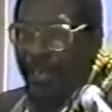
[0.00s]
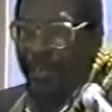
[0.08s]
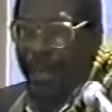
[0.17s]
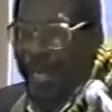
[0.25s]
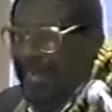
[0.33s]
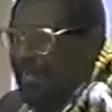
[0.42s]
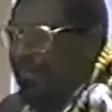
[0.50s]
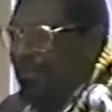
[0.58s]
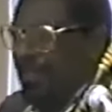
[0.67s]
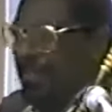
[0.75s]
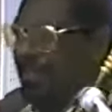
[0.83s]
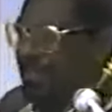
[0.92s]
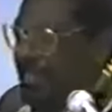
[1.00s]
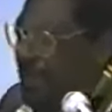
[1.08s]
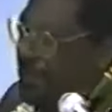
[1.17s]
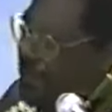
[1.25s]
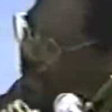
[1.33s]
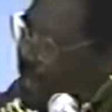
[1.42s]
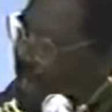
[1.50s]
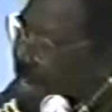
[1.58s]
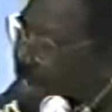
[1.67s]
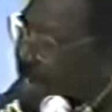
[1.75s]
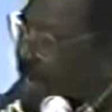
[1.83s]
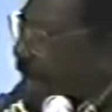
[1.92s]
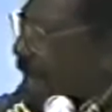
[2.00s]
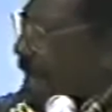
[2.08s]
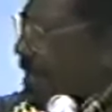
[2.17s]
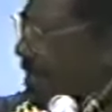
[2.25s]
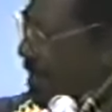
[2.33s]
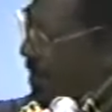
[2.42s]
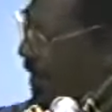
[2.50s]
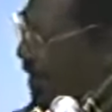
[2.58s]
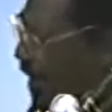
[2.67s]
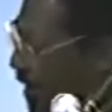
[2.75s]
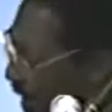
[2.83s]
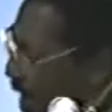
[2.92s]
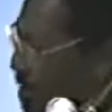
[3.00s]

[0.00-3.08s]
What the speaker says: in a way as if it is something that sort of has a